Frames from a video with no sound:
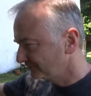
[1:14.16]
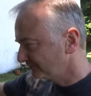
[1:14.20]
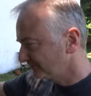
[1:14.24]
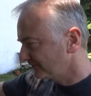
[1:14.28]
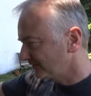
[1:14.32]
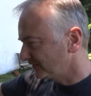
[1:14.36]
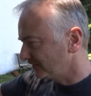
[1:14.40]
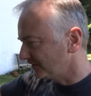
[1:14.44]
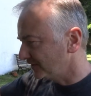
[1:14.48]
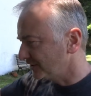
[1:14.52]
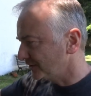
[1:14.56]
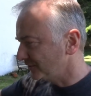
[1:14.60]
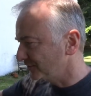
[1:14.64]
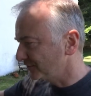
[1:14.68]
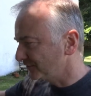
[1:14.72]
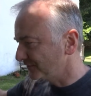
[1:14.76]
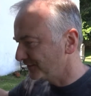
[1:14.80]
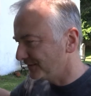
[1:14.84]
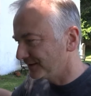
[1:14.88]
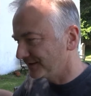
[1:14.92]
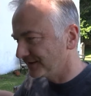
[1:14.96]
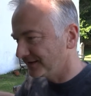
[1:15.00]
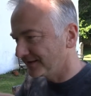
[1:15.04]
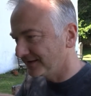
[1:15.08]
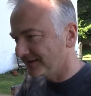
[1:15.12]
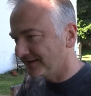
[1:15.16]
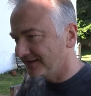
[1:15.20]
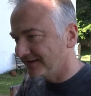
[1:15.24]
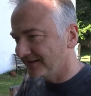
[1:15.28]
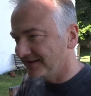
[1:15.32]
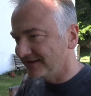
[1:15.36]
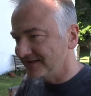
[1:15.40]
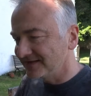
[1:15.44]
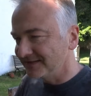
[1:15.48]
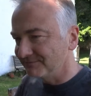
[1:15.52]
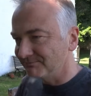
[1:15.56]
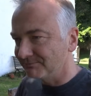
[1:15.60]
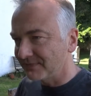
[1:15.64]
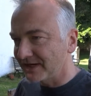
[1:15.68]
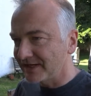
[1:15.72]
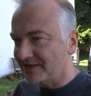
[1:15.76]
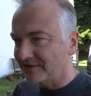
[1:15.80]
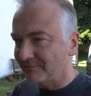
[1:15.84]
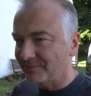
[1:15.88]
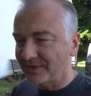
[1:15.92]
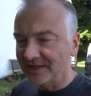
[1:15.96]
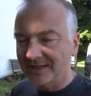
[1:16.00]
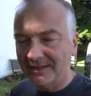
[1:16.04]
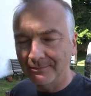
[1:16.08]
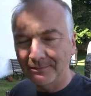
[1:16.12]
Now, it might have
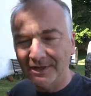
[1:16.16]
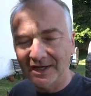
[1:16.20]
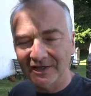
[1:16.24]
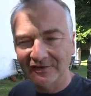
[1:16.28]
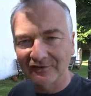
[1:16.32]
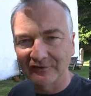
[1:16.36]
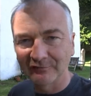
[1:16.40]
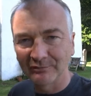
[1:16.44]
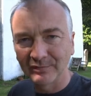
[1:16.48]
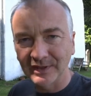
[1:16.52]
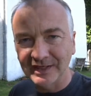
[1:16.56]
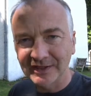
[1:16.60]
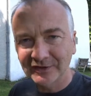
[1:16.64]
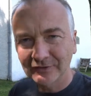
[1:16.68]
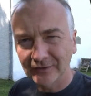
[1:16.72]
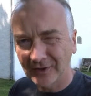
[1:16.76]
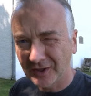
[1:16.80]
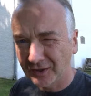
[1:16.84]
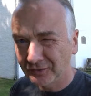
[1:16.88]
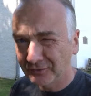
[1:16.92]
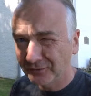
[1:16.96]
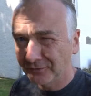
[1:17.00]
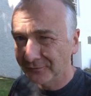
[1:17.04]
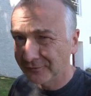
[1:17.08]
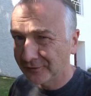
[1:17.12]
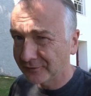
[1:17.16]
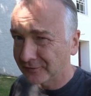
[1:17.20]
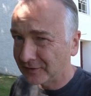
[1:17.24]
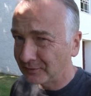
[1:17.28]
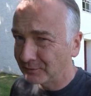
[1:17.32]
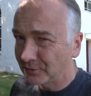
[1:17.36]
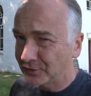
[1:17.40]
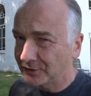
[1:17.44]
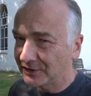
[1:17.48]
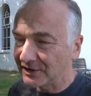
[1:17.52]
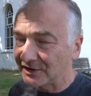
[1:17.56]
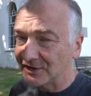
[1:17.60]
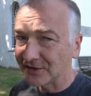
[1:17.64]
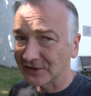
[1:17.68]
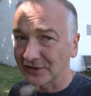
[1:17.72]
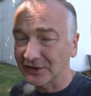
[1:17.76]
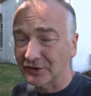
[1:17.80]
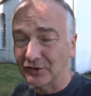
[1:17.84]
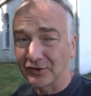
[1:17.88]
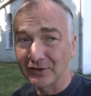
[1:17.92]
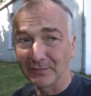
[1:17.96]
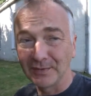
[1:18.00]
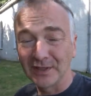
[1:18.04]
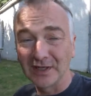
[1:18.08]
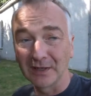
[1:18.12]
been a massive battle. 150 bodies, it
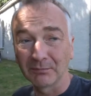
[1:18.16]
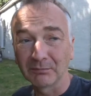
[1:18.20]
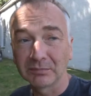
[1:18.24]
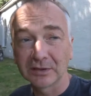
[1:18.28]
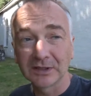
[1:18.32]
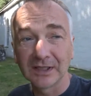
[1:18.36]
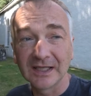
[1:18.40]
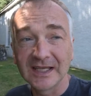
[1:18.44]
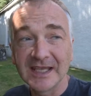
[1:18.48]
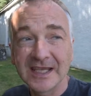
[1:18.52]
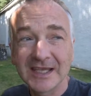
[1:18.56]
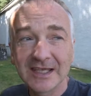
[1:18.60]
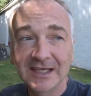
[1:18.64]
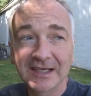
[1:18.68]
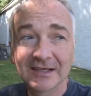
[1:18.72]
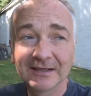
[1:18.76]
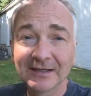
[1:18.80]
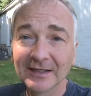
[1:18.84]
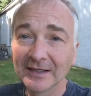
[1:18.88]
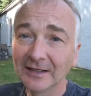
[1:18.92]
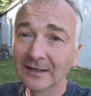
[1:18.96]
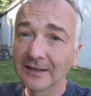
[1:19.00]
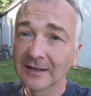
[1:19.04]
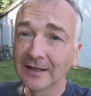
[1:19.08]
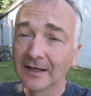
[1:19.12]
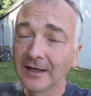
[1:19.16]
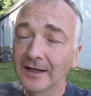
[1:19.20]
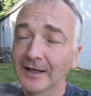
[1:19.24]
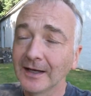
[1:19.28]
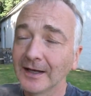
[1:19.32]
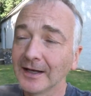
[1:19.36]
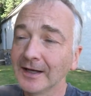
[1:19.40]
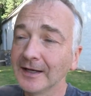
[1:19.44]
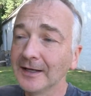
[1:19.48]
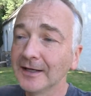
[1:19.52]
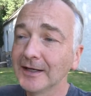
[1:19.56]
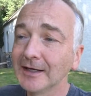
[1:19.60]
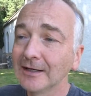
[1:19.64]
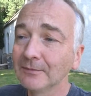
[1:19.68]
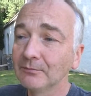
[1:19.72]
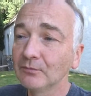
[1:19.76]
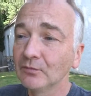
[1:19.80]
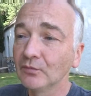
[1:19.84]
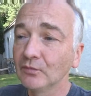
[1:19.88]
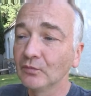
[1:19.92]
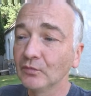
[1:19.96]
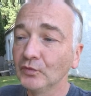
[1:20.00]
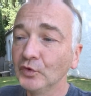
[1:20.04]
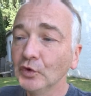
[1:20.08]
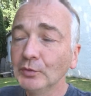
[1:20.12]
could have been a plague.
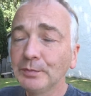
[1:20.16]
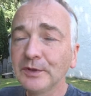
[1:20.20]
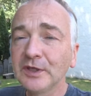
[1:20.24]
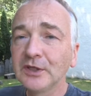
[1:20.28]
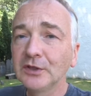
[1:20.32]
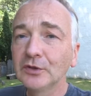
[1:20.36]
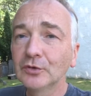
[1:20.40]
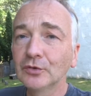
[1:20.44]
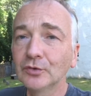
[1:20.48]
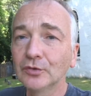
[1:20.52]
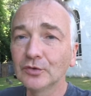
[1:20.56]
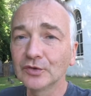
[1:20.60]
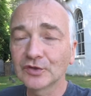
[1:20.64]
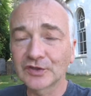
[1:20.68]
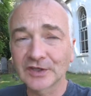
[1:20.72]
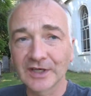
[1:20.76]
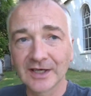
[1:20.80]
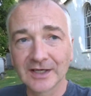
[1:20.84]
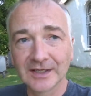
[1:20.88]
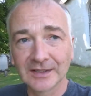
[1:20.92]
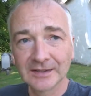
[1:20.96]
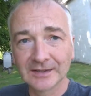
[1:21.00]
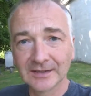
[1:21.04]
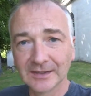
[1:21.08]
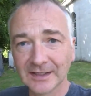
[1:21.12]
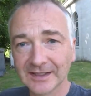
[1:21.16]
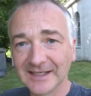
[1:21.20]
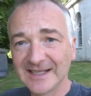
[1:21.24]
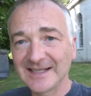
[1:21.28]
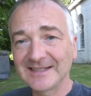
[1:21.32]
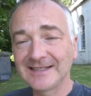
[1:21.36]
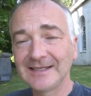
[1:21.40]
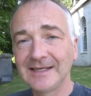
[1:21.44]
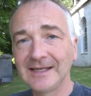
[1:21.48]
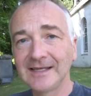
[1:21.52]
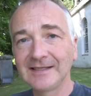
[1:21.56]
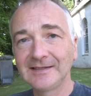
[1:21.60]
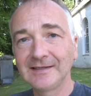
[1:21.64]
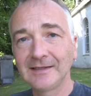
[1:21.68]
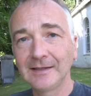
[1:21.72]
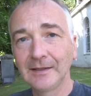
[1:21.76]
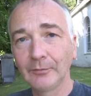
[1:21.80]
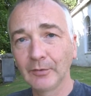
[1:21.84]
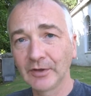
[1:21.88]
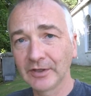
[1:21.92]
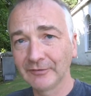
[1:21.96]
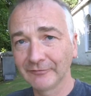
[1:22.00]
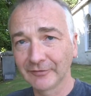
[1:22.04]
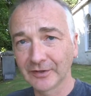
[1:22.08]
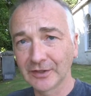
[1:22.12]
Nobody knows, and in 1880 they
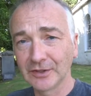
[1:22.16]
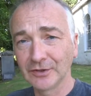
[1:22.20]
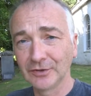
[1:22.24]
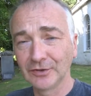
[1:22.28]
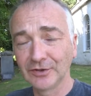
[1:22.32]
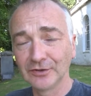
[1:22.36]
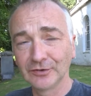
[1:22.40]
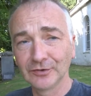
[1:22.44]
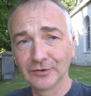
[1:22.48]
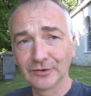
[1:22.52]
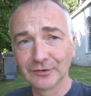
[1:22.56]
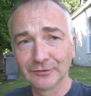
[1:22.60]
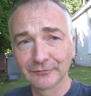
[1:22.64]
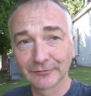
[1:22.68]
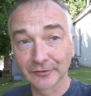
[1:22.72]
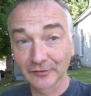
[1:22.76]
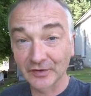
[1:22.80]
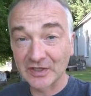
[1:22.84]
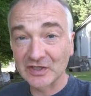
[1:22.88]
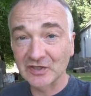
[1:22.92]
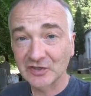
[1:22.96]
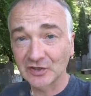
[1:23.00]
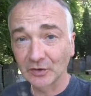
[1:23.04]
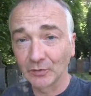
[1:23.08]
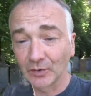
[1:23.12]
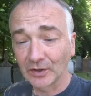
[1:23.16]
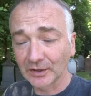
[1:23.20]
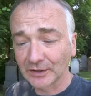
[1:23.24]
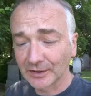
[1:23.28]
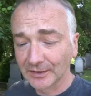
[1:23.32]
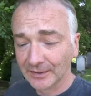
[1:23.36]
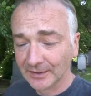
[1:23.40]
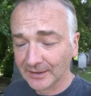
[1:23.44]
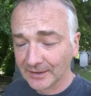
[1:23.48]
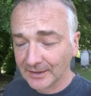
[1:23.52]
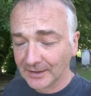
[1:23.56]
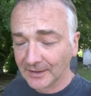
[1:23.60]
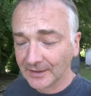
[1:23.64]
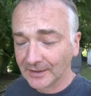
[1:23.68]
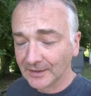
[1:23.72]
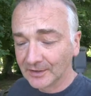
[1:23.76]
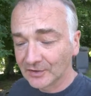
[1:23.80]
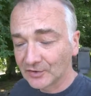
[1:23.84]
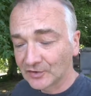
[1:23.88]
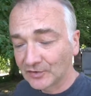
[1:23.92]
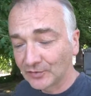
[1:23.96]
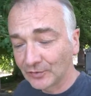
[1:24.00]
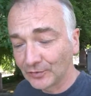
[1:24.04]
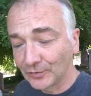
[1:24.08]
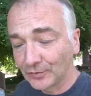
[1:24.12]
weren't very good at doing forensic work,
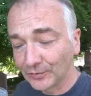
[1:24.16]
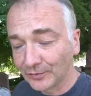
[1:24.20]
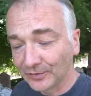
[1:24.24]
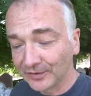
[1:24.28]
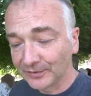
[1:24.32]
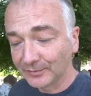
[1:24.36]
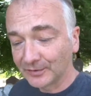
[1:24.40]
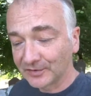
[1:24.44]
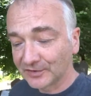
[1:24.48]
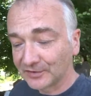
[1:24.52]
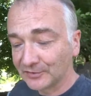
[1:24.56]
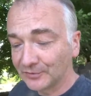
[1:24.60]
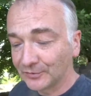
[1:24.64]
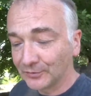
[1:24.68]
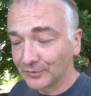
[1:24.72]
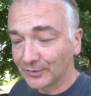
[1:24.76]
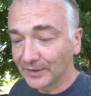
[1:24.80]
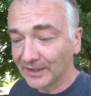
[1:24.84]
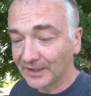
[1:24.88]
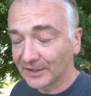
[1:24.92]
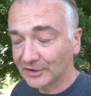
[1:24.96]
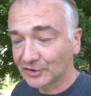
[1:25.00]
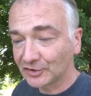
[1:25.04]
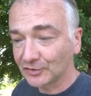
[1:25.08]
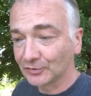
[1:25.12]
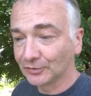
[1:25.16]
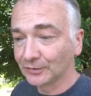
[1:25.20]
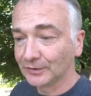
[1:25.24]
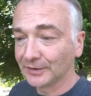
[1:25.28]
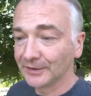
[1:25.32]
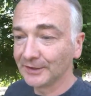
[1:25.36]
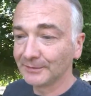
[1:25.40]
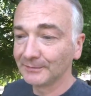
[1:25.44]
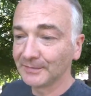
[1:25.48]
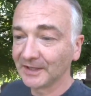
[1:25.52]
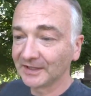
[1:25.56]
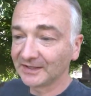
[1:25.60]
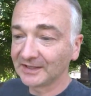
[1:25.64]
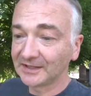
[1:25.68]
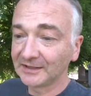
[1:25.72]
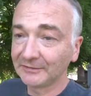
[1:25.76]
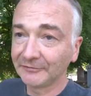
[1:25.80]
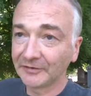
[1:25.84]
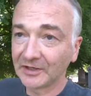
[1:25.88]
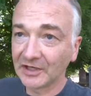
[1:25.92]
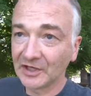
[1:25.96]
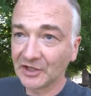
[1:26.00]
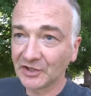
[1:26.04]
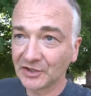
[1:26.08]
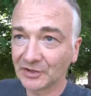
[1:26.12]
so there was no actual
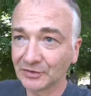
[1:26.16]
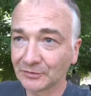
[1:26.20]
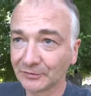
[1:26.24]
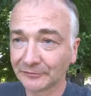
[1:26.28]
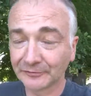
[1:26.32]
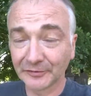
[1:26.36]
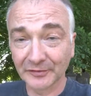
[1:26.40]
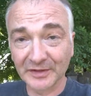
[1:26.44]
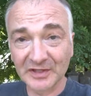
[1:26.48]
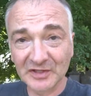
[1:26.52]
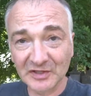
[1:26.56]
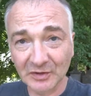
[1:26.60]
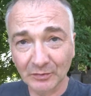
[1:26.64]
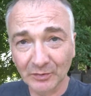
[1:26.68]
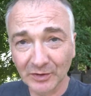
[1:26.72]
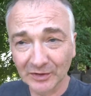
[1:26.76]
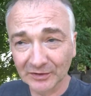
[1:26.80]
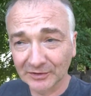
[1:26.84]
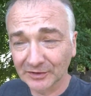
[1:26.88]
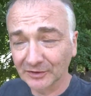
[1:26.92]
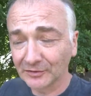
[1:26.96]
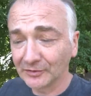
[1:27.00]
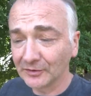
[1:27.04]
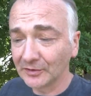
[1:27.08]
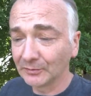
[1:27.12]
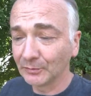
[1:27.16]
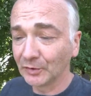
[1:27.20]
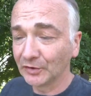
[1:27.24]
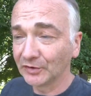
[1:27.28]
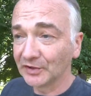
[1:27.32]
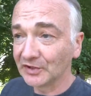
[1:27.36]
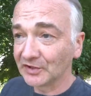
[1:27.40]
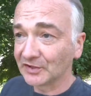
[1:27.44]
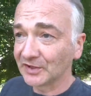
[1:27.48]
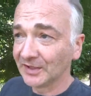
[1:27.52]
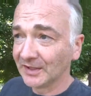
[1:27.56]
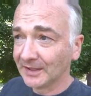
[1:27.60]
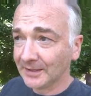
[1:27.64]
identification or forensic work done on the bodies.